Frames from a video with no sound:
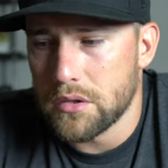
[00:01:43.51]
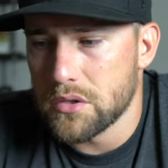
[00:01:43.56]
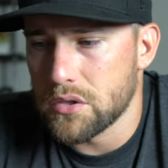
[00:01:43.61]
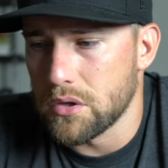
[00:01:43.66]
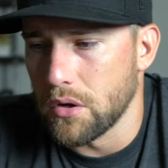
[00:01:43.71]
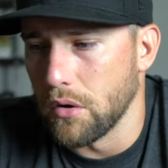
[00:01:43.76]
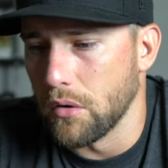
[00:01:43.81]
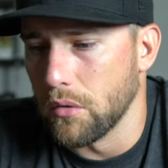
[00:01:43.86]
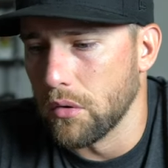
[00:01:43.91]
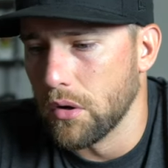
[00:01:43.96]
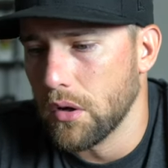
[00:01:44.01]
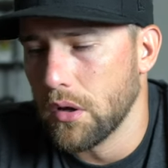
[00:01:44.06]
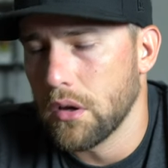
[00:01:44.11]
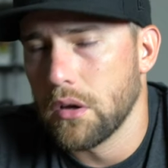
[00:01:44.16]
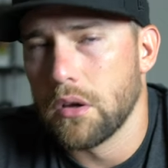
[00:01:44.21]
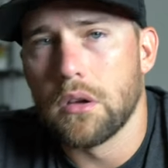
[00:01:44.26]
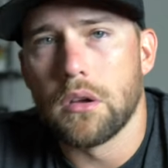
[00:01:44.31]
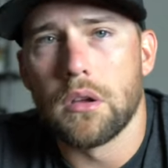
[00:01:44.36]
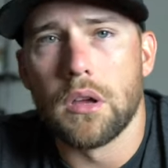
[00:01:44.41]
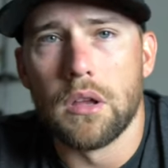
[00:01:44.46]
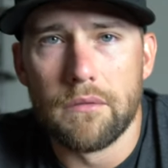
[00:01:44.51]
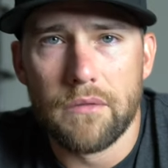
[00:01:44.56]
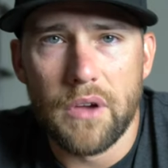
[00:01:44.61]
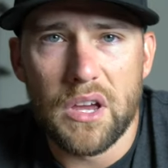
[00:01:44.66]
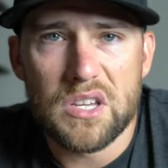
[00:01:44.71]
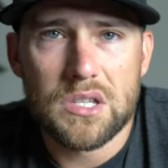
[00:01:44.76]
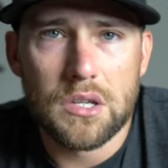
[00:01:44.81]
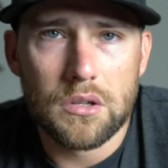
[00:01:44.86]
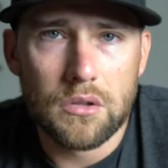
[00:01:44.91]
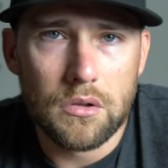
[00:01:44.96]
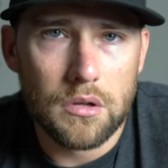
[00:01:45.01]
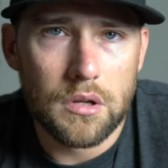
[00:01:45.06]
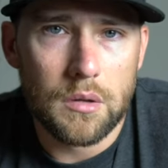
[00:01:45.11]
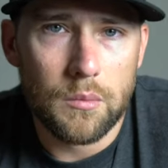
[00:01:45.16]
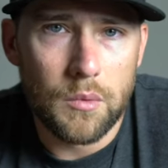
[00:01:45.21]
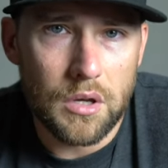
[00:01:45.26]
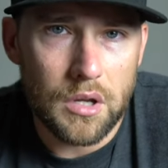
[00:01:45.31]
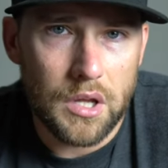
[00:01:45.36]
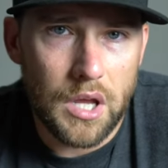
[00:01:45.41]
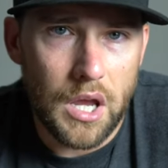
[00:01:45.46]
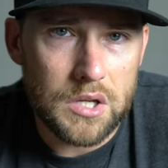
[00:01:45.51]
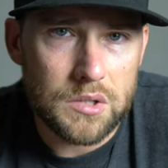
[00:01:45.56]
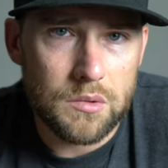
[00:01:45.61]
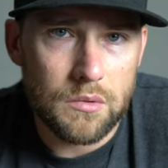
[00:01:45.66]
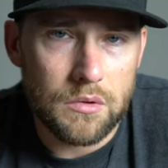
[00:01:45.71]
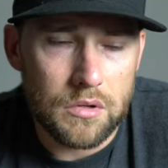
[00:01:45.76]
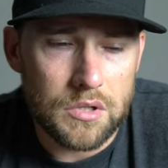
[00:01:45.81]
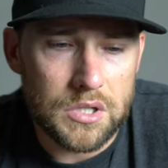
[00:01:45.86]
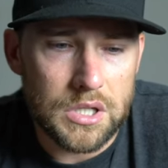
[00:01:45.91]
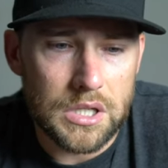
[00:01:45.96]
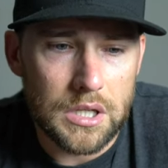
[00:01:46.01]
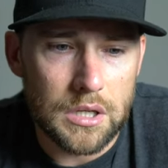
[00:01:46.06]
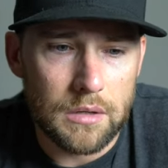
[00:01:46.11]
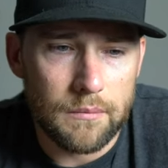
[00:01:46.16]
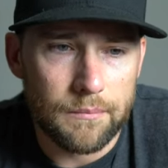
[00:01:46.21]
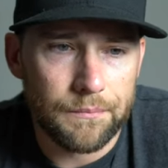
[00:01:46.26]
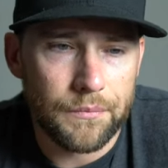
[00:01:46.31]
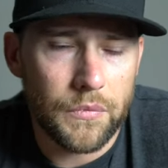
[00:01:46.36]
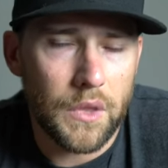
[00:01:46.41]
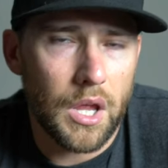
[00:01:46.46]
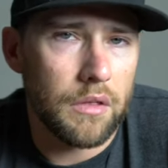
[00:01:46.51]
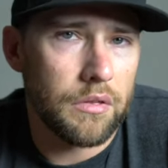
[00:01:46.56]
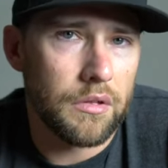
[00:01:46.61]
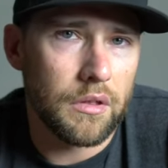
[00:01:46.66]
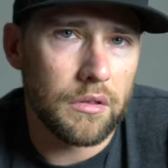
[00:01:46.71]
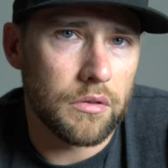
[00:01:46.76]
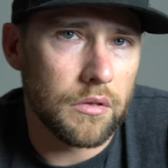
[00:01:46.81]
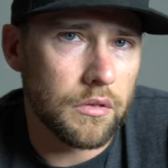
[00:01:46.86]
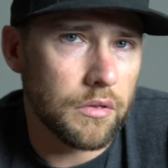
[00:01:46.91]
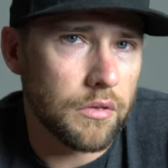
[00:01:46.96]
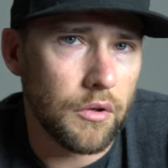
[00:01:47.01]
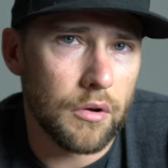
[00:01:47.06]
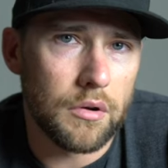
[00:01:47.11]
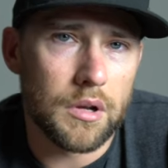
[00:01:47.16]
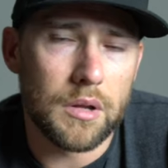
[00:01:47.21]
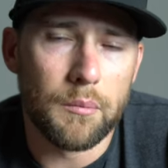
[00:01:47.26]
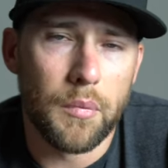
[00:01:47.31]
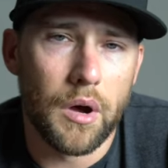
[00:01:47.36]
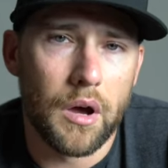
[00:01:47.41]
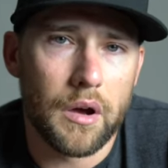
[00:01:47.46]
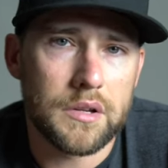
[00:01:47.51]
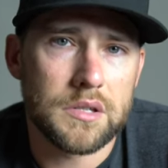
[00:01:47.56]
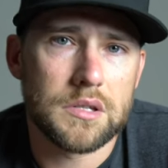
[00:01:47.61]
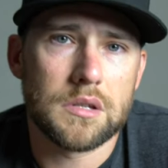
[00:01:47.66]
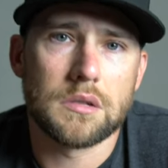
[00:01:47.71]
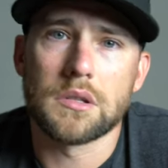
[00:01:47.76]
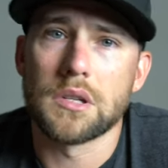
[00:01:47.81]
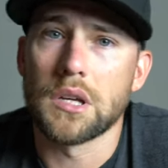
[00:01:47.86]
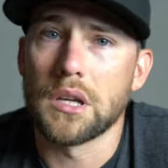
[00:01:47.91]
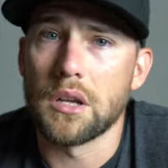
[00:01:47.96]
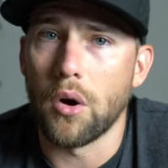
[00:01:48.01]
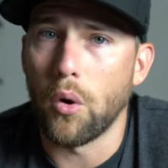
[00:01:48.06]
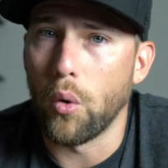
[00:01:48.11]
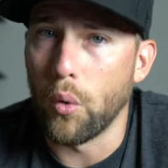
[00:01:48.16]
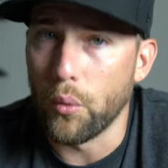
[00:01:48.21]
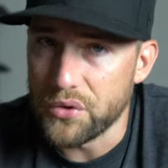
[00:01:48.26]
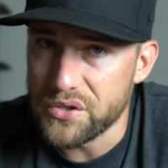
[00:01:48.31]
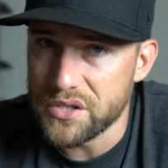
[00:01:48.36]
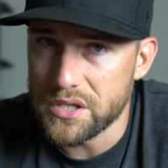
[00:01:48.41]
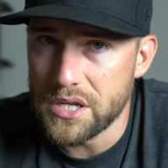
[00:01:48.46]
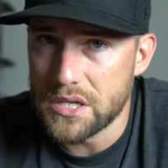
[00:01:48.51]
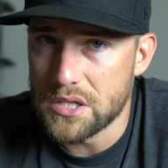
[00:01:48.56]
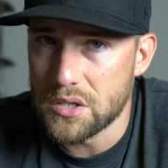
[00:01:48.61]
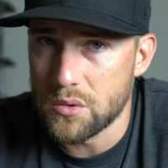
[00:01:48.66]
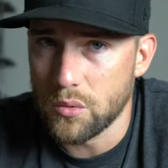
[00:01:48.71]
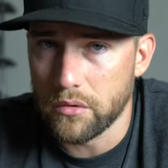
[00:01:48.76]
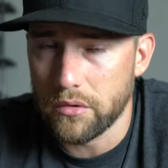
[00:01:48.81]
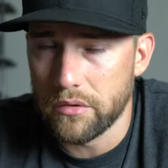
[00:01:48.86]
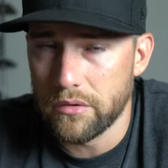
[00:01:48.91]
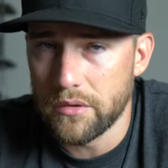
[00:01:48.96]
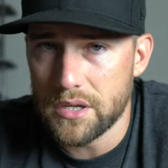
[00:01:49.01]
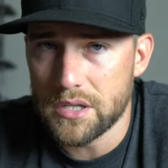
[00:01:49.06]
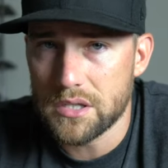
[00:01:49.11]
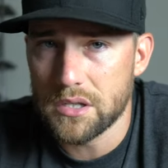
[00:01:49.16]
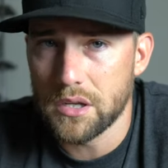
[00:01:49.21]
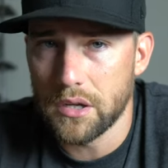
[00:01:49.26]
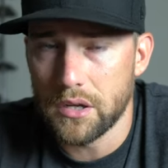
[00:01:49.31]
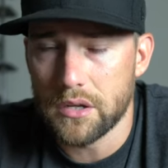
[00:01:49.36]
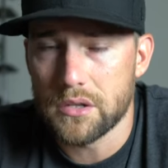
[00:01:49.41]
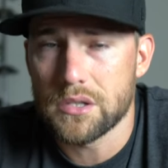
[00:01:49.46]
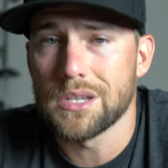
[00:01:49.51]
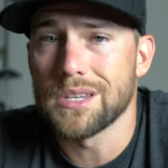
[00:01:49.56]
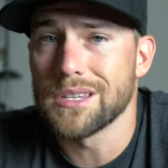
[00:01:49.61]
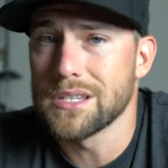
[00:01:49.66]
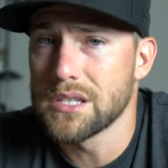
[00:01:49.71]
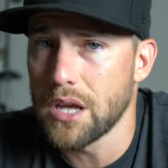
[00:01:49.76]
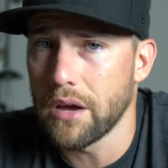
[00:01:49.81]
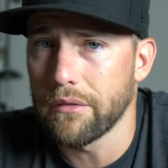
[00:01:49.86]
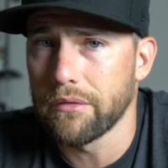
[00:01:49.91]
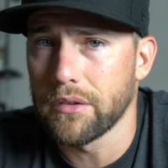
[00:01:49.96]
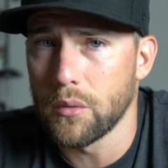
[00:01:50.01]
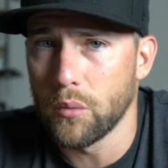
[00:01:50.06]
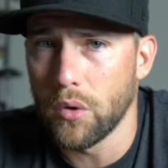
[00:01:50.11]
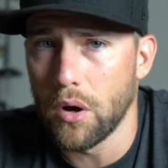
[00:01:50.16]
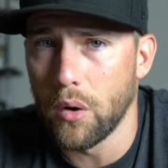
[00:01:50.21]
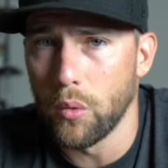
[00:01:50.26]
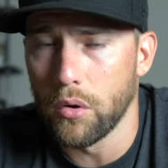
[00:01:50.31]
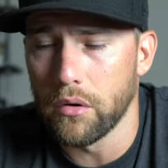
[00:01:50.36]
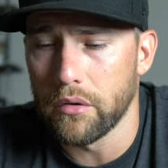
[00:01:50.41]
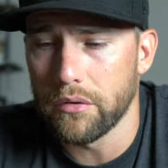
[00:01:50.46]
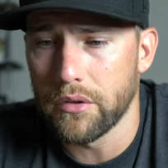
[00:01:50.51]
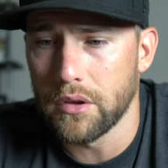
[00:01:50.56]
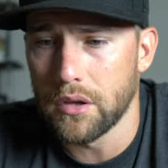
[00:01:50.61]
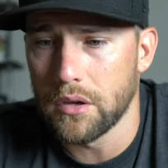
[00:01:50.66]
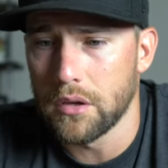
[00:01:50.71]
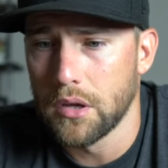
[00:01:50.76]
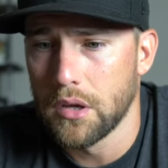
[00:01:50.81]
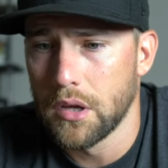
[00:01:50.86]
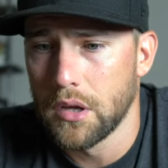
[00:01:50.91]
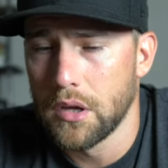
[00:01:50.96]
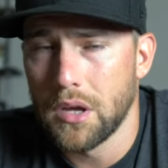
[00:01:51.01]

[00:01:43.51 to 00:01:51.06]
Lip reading: So invest in good communication with your team. I think the $30 to get a whole season's worth of these things is definitely well worth it.